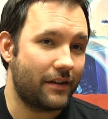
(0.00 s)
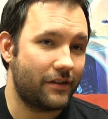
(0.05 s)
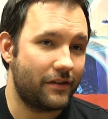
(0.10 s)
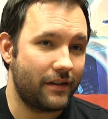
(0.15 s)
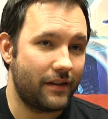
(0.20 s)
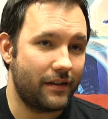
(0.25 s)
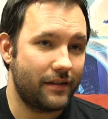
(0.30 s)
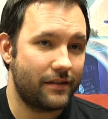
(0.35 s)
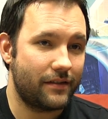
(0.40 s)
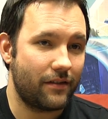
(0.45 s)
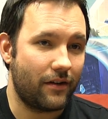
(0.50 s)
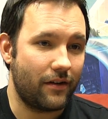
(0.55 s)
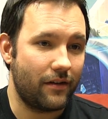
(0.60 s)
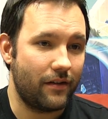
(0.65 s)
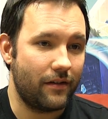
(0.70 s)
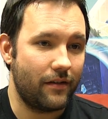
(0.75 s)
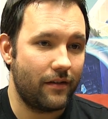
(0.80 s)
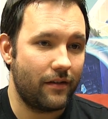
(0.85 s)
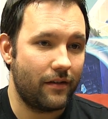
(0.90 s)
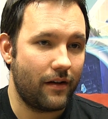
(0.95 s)
actually
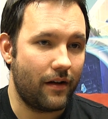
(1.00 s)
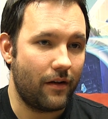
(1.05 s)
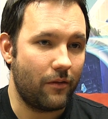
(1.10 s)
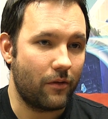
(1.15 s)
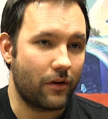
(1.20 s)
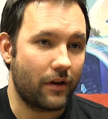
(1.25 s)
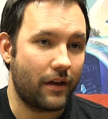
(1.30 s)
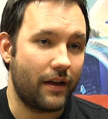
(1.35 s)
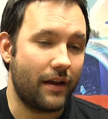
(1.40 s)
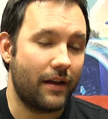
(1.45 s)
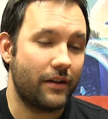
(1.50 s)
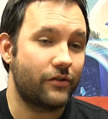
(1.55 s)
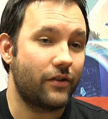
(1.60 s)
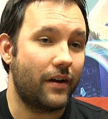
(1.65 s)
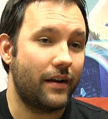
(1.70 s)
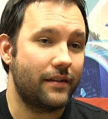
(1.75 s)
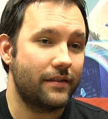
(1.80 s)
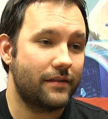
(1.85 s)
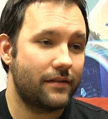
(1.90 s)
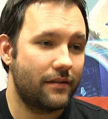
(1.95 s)
started working on
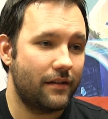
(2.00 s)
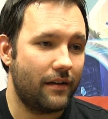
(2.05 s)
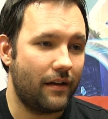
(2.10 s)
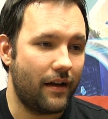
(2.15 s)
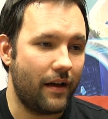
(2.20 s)
Trials.